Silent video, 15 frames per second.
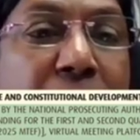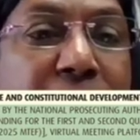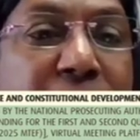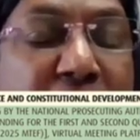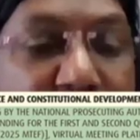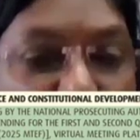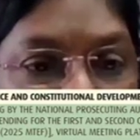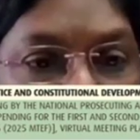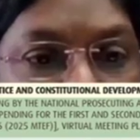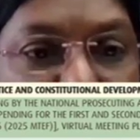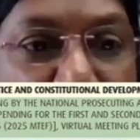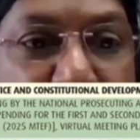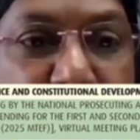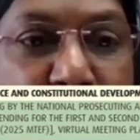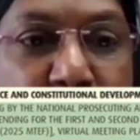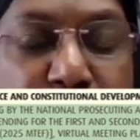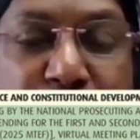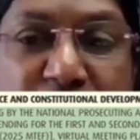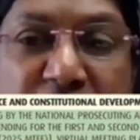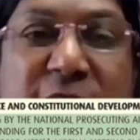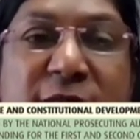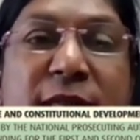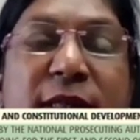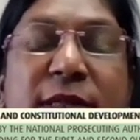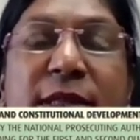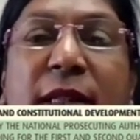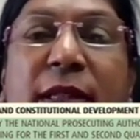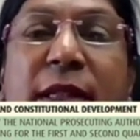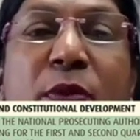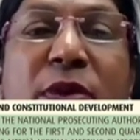Director General of Justice
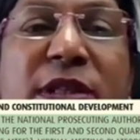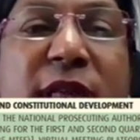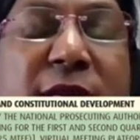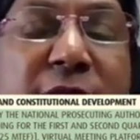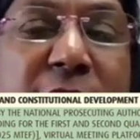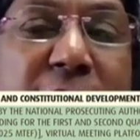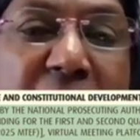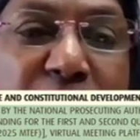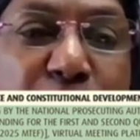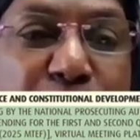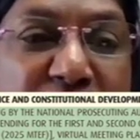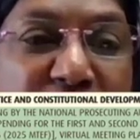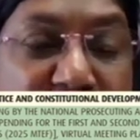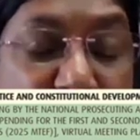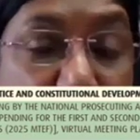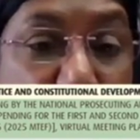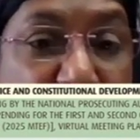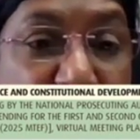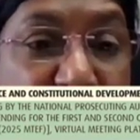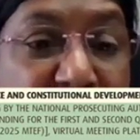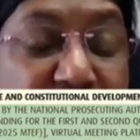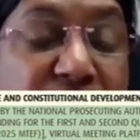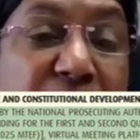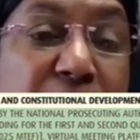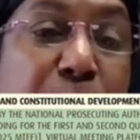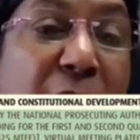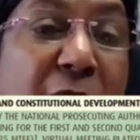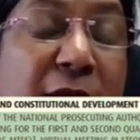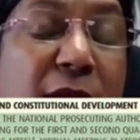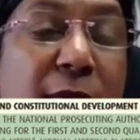that there were certain aspects that were raised in
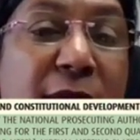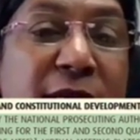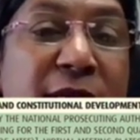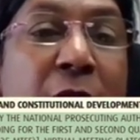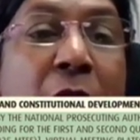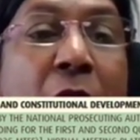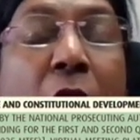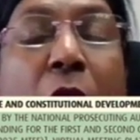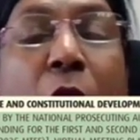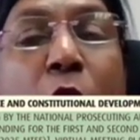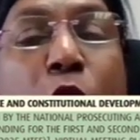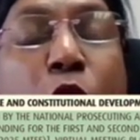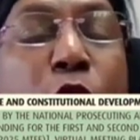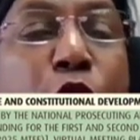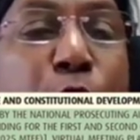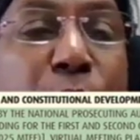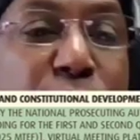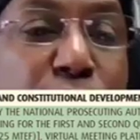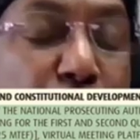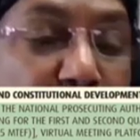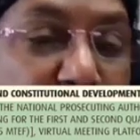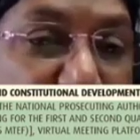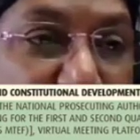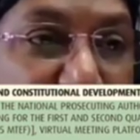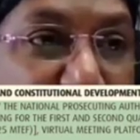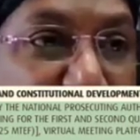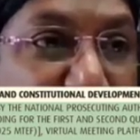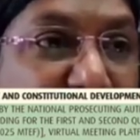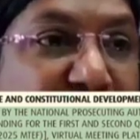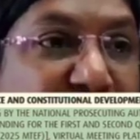Parliament on which we sought
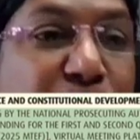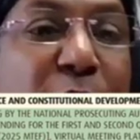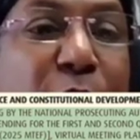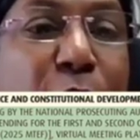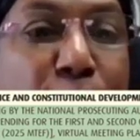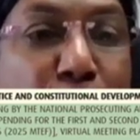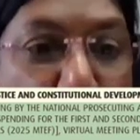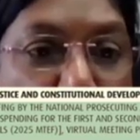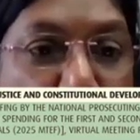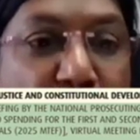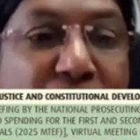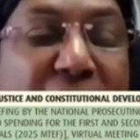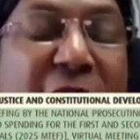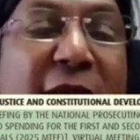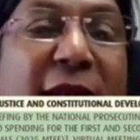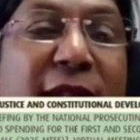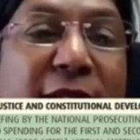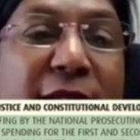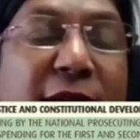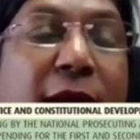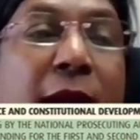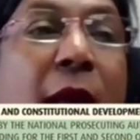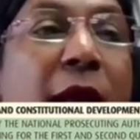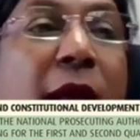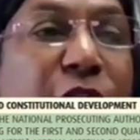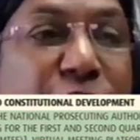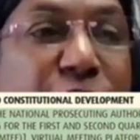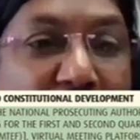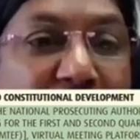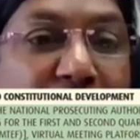clarity before we can then
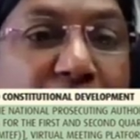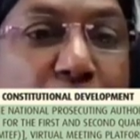chart